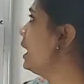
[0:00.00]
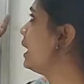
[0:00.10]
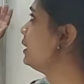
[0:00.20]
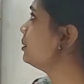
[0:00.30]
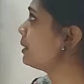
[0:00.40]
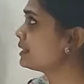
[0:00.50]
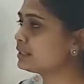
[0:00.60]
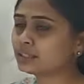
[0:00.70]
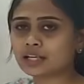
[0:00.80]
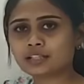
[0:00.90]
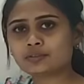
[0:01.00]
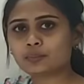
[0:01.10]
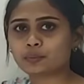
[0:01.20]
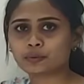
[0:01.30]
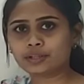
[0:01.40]
and in the master cast,
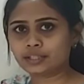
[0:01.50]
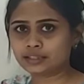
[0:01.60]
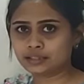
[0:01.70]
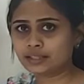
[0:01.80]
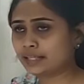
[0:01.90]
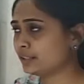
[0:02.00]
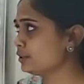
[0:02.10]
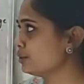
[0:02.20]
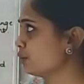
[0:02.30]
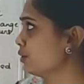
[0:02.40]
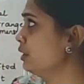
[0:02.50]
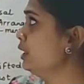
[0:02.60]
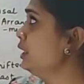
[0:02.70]
we'll pour it in the dental stone.